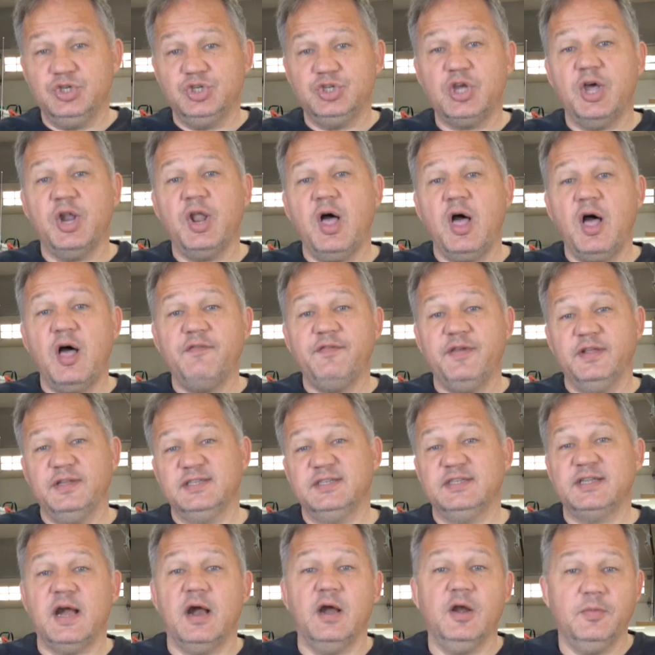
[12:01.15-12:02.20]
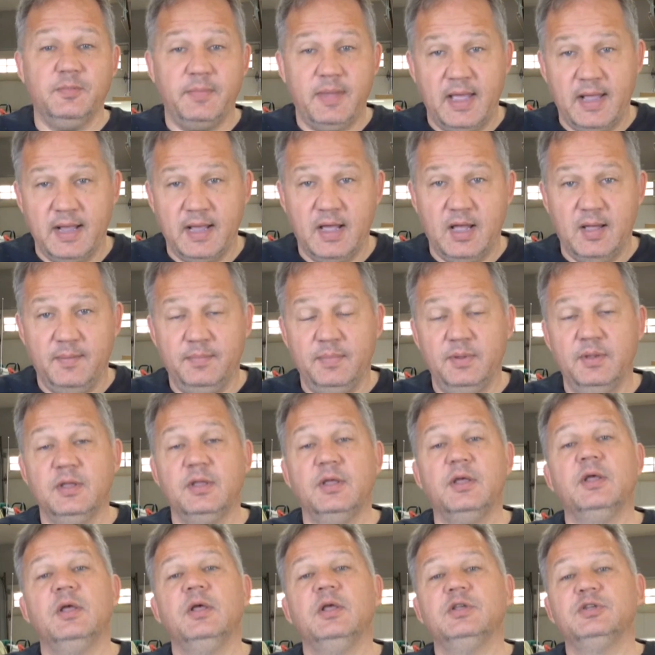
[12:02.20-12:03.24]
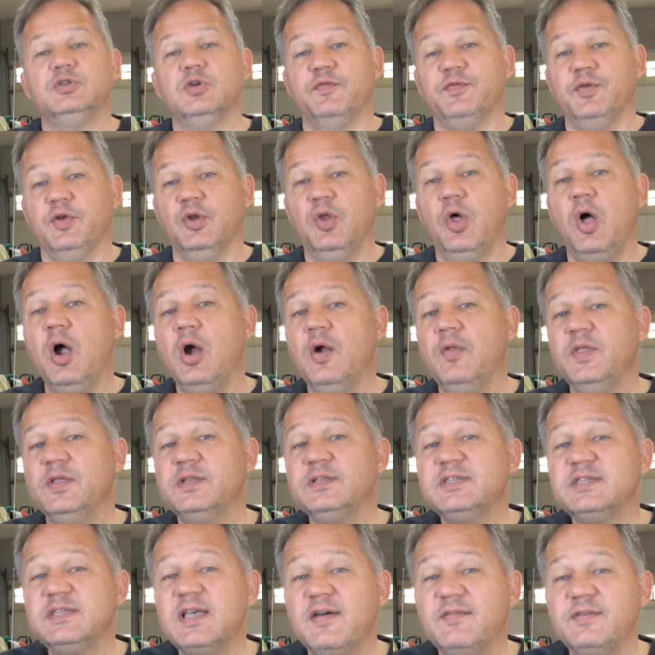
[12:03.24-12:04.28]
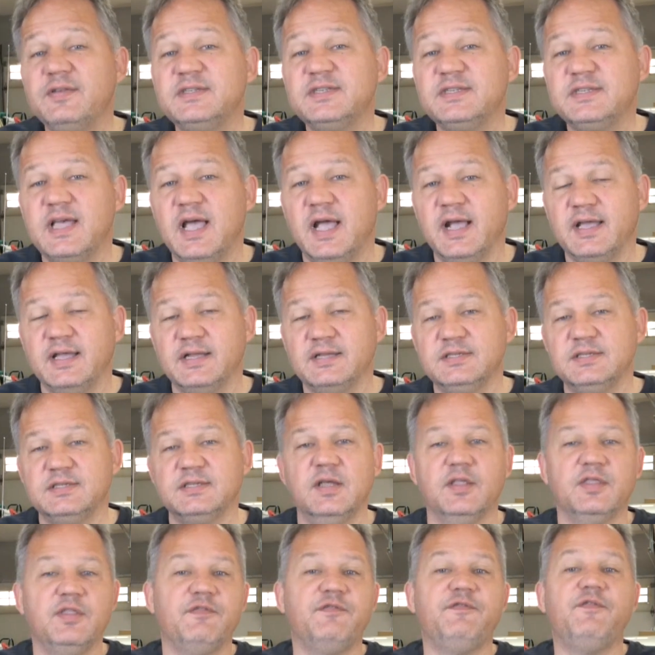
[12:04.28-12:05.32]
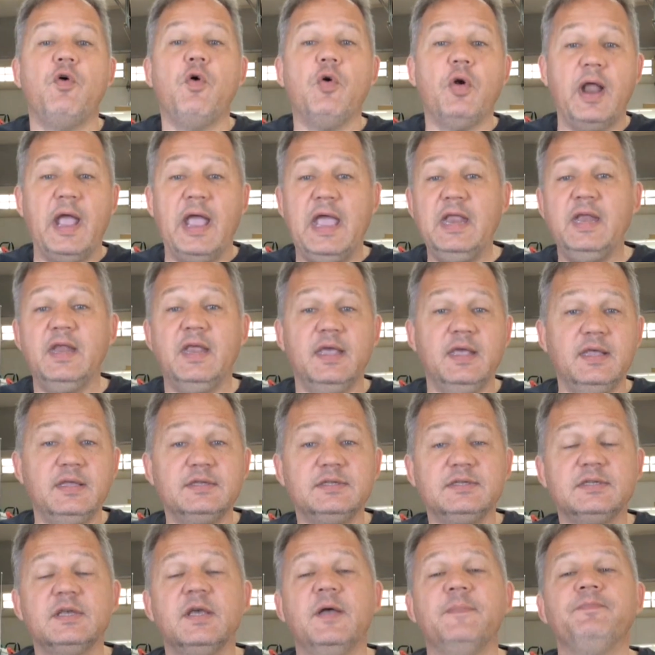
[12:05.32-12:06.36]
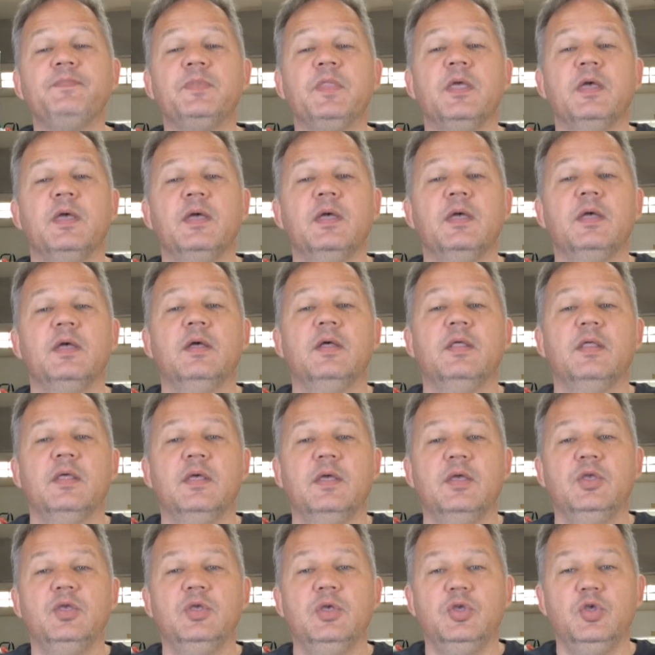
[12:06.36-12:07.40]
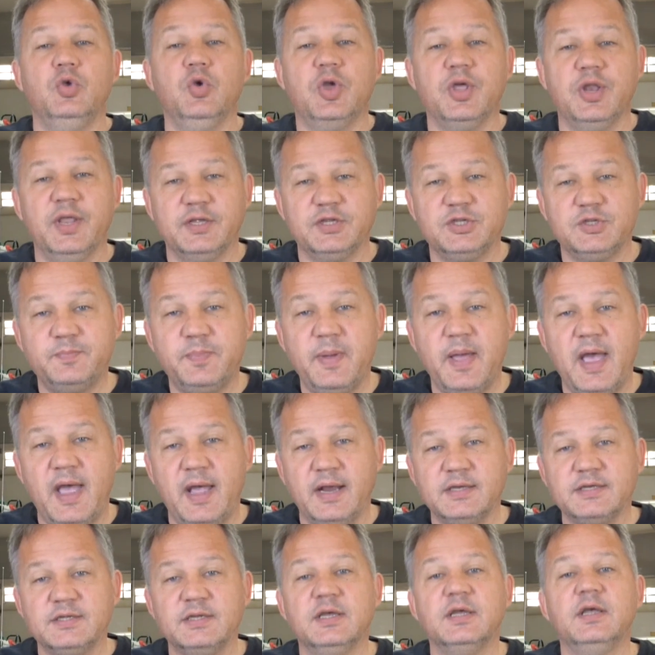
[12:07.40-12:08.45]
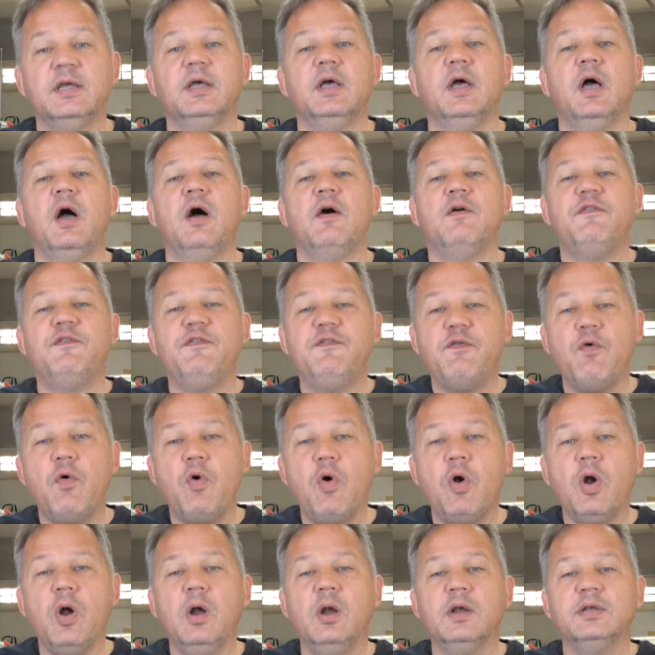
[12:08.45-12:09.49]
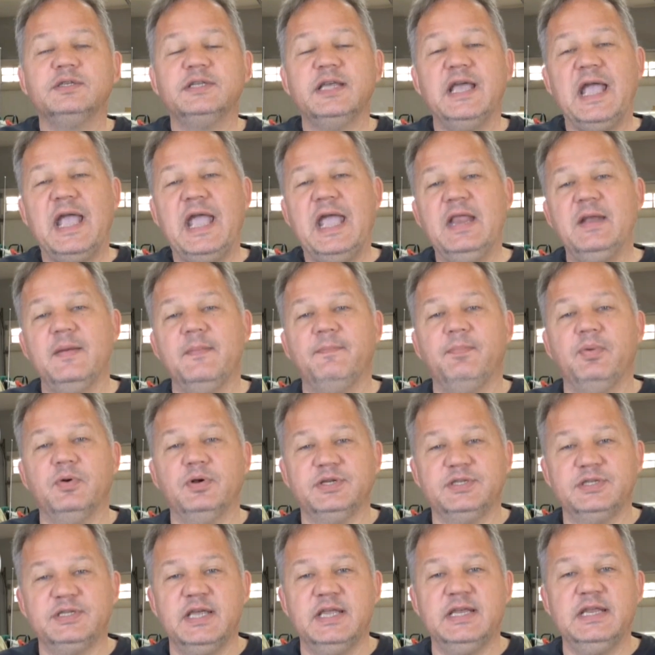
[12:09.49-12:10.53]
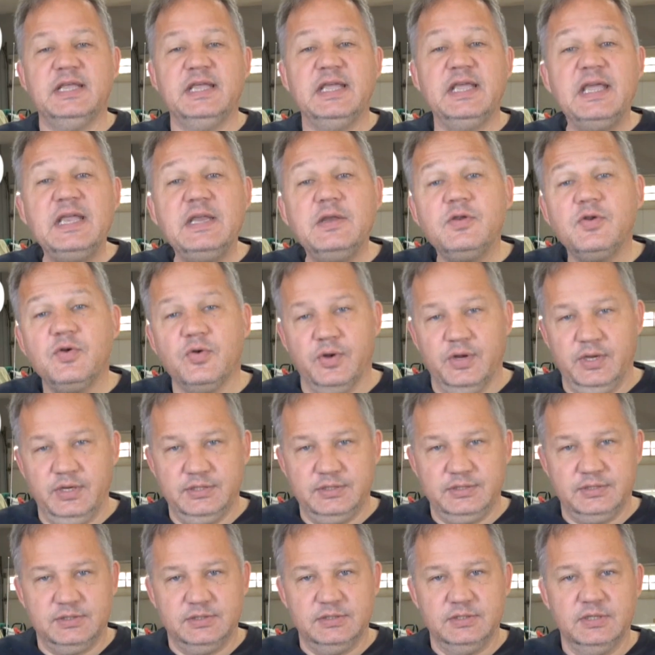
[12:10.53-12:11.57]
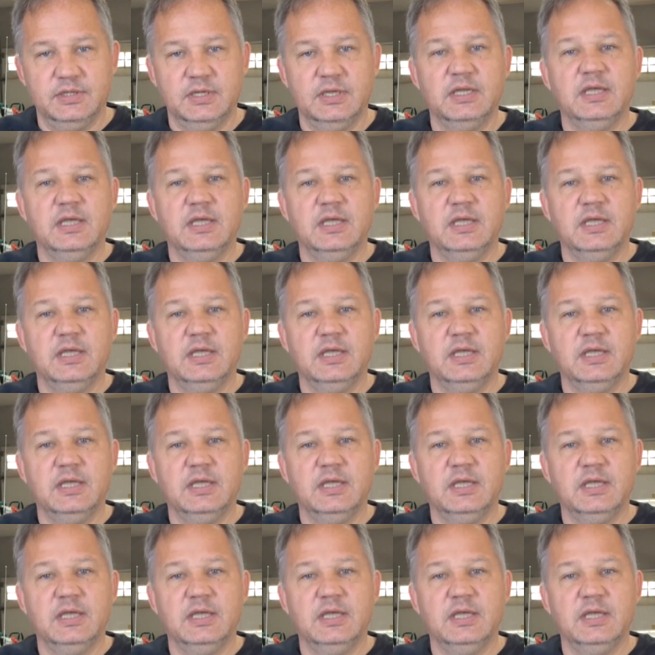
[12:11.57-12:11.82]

shut off and started back up. So if you're longer than 7 seconds, the 4-8 is, you can expect 4-8% increase